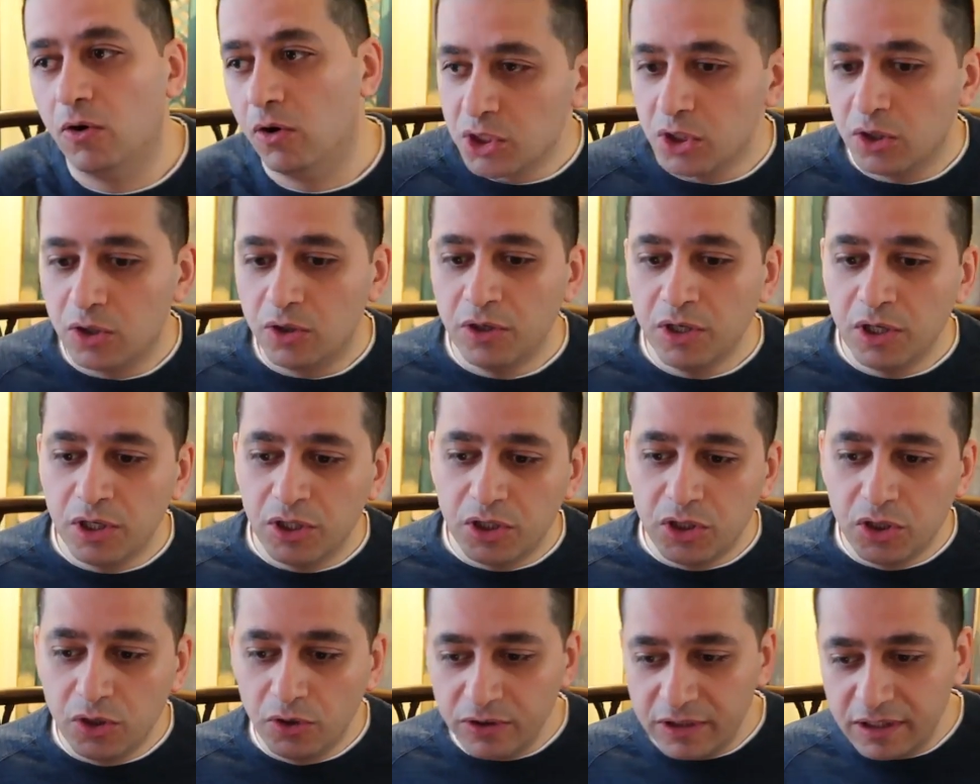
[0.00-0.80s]
So
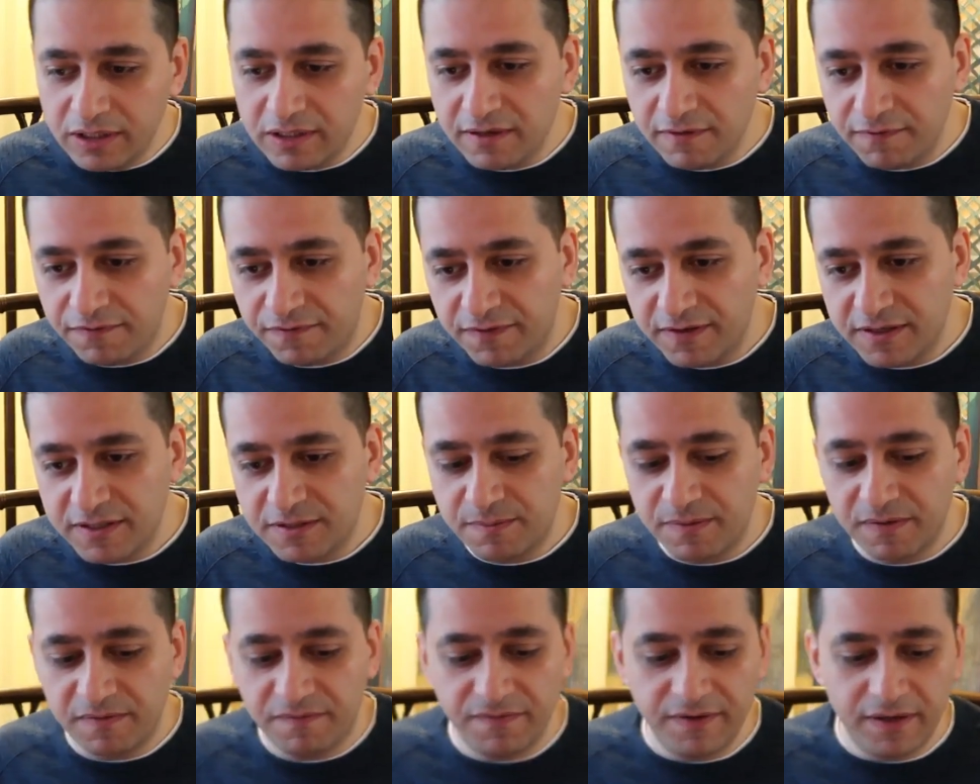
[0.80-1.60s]
know the
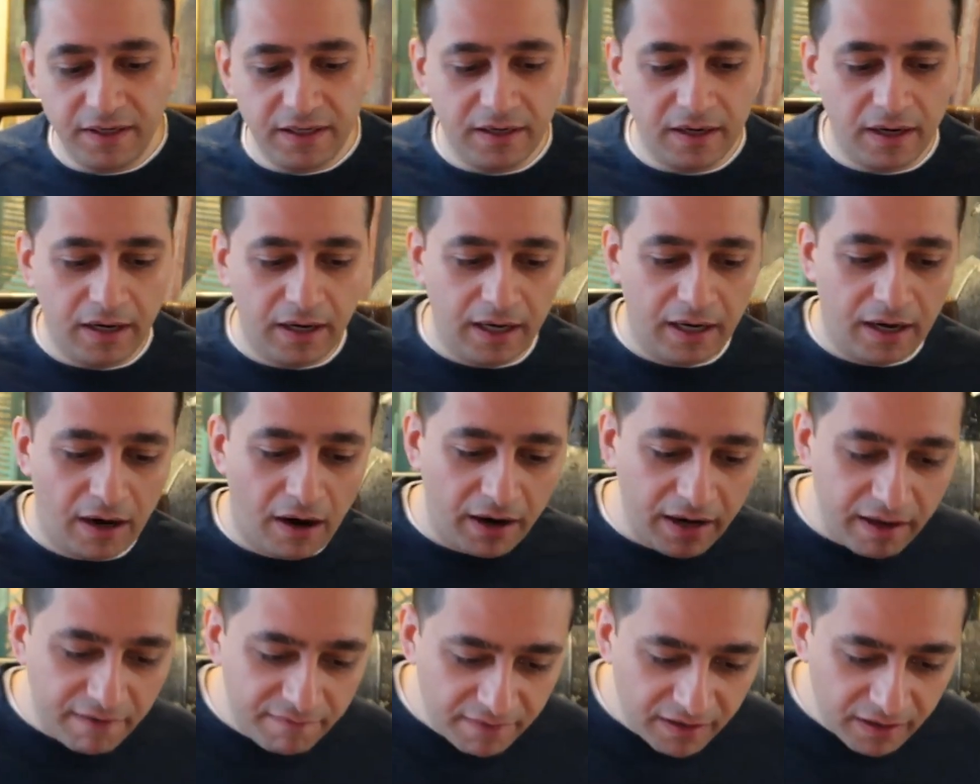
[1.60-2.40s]
difference between
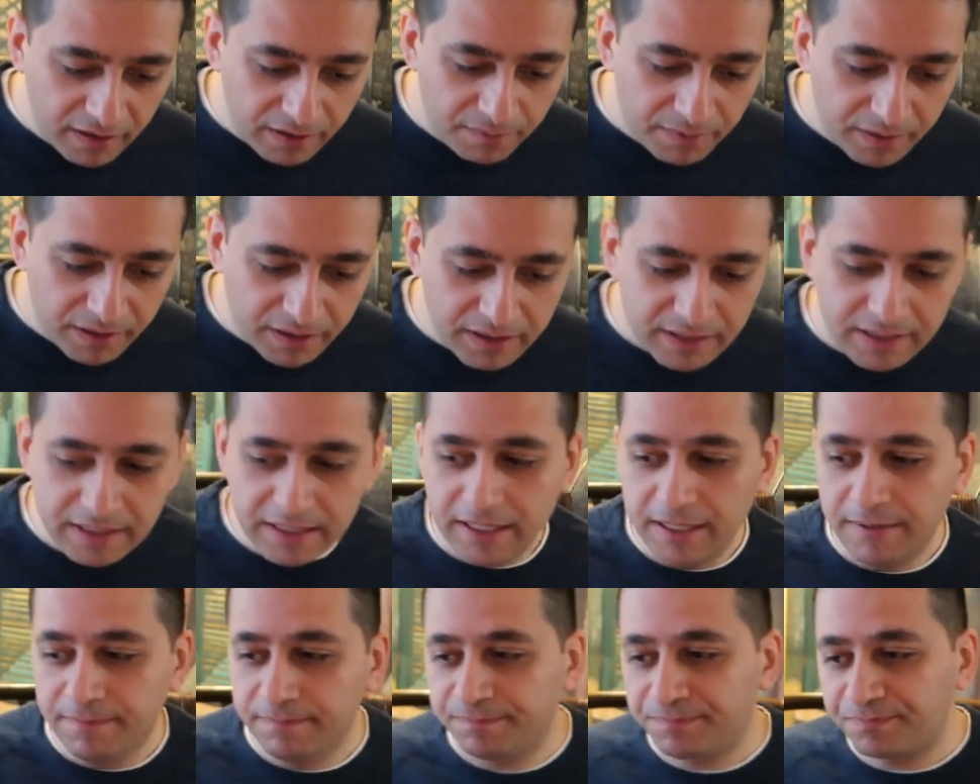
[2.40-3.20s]
high
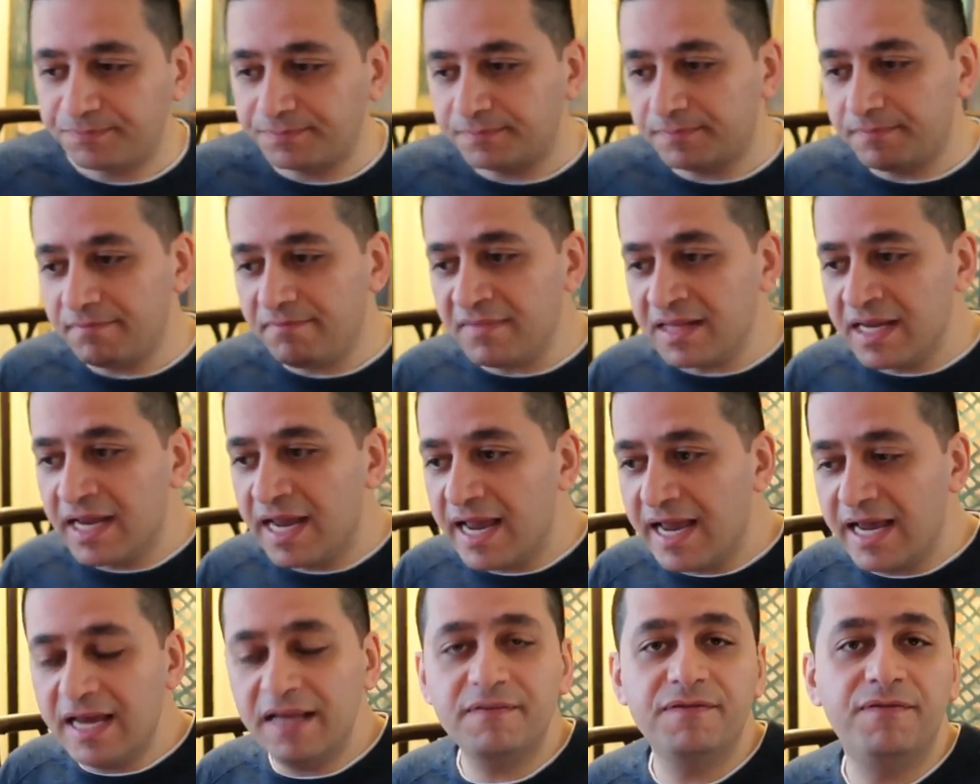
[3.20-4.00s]
availability
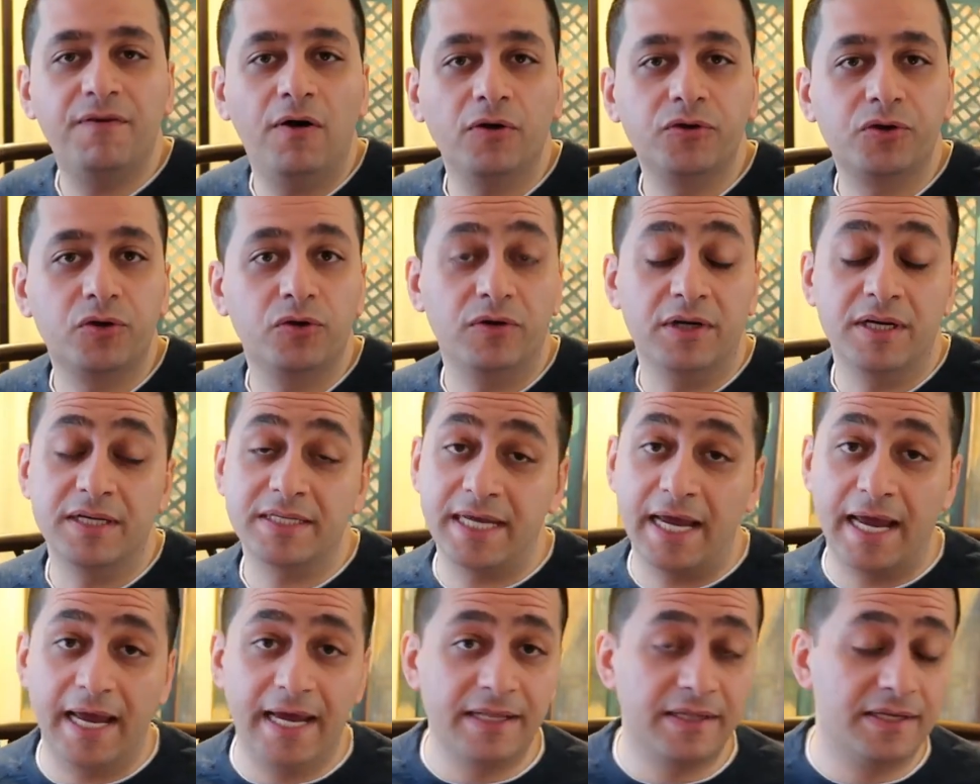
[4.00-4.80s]
and fault
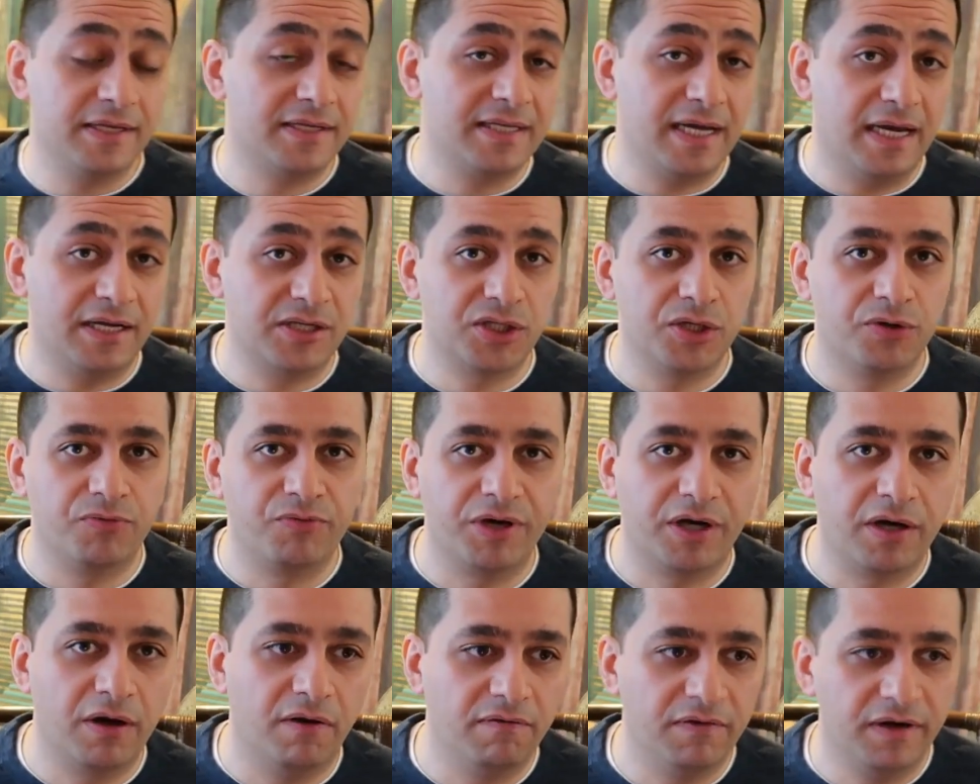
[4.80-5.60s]
tolerance and disaster
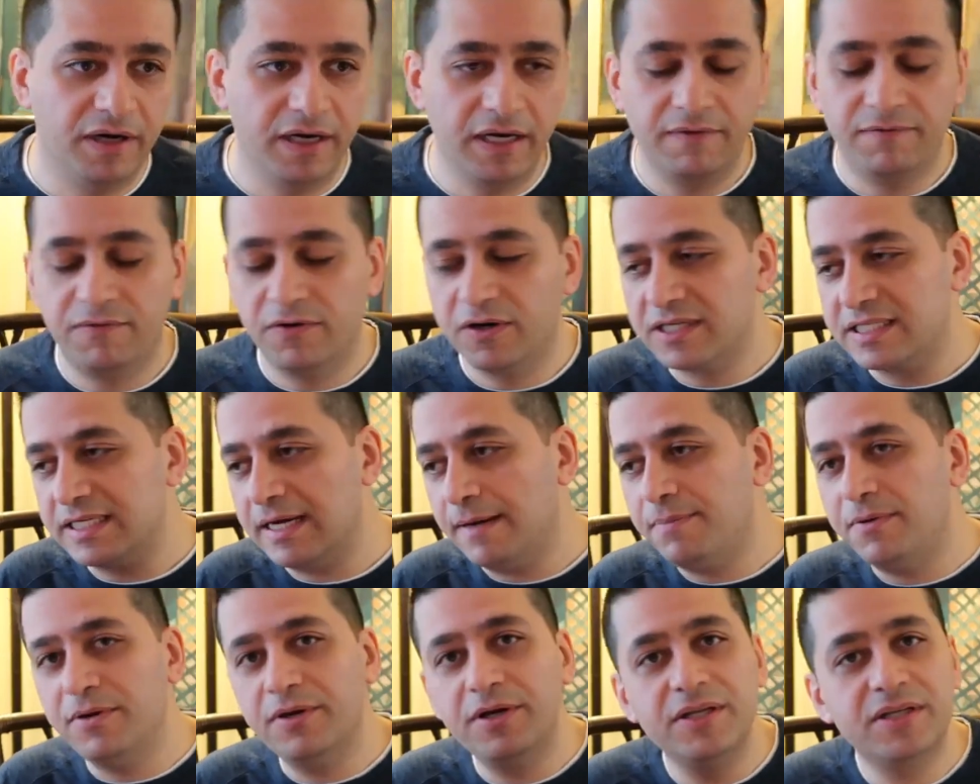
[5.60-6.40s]
recovery. For
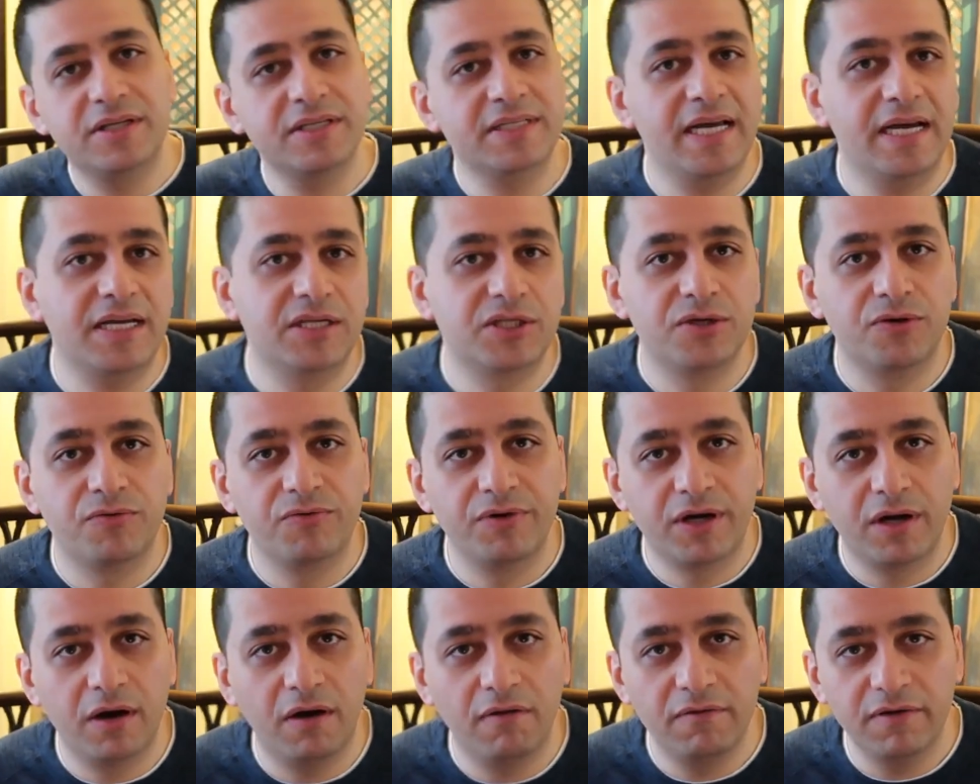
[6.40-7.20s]
example, in disaster
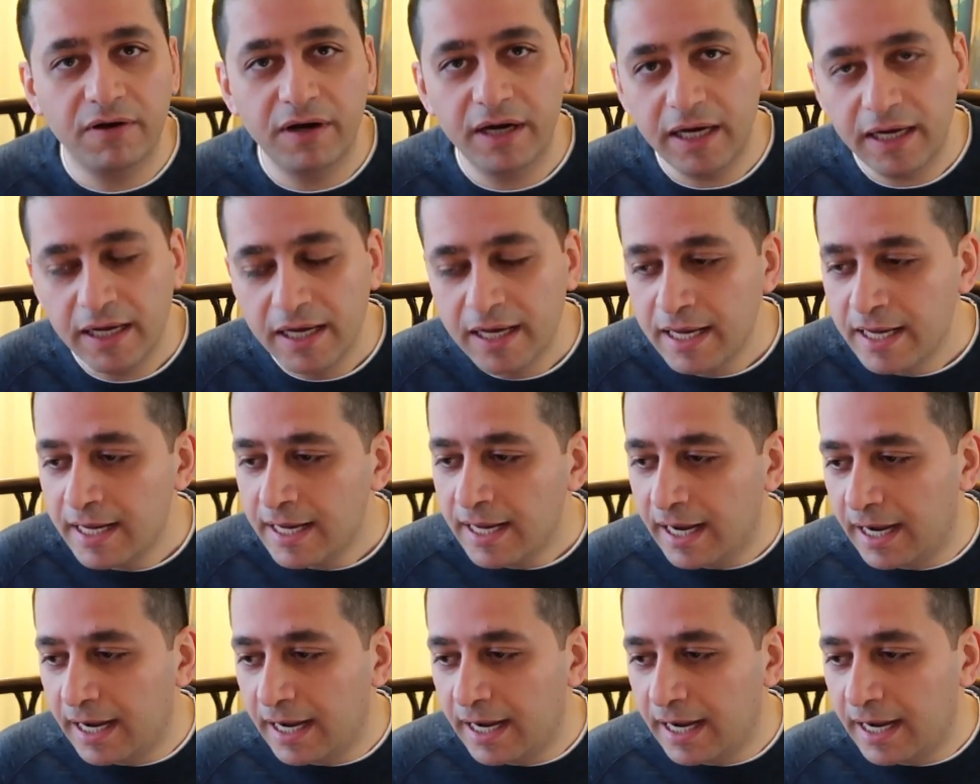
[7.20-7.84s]
recovery,